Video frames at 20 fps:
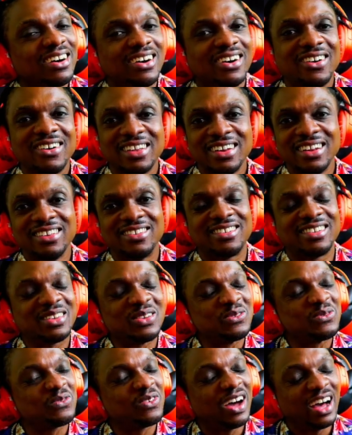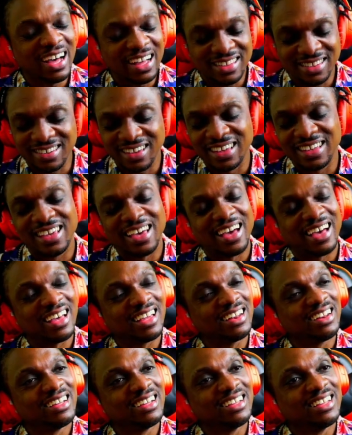Holy shivata,
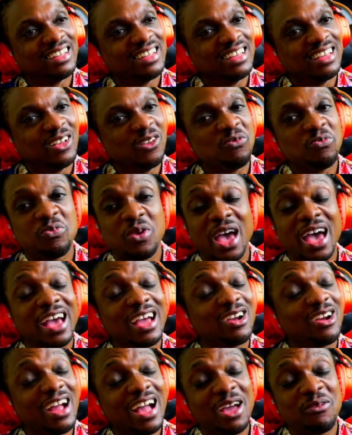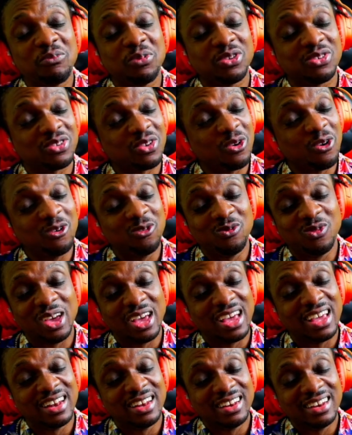y'all. Dagger episode,
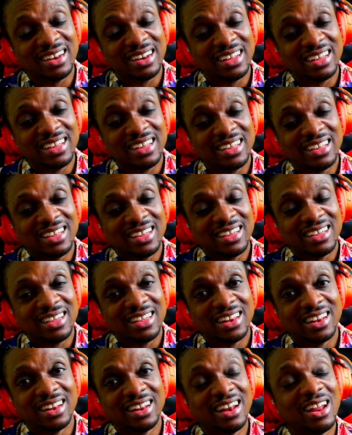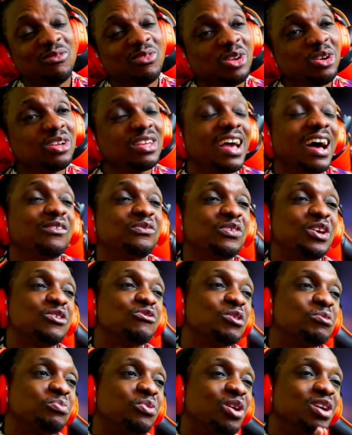man. Let me know y'all
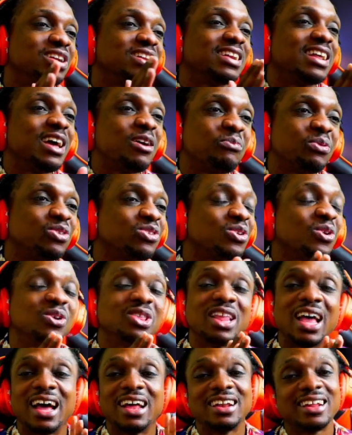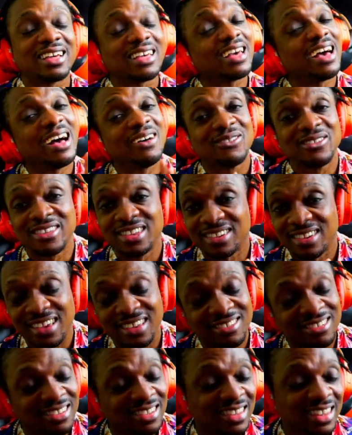favorite part of the episode down in the comment
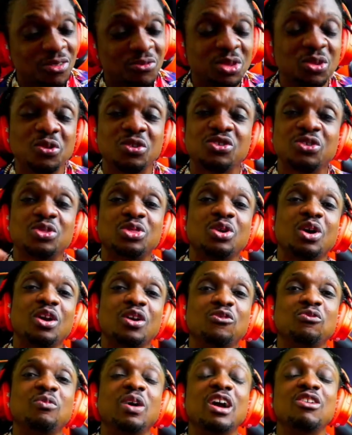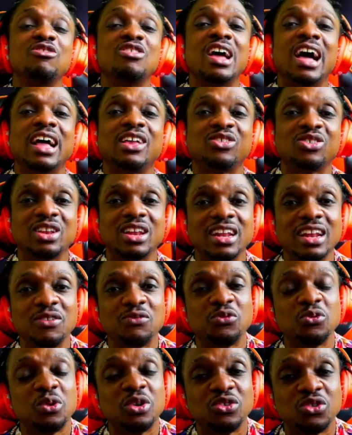section. Let me know what you thought of my reaction. And
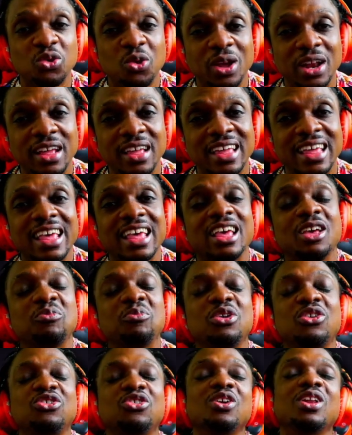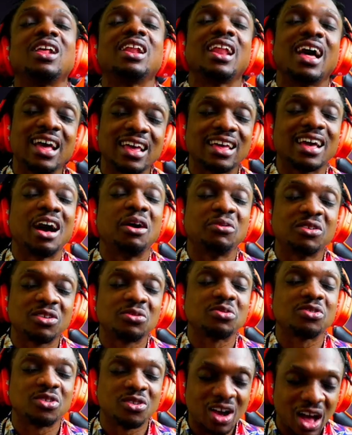if you enjoyed it, be sure to like, comment,
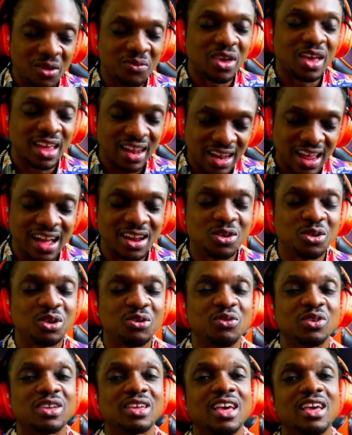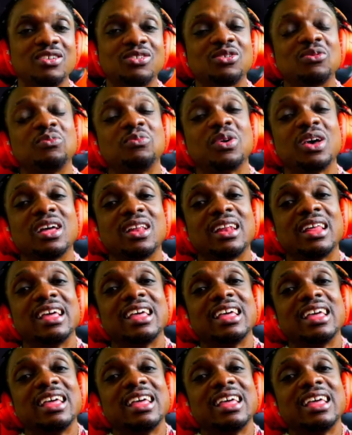subscribe, hit that notification bell.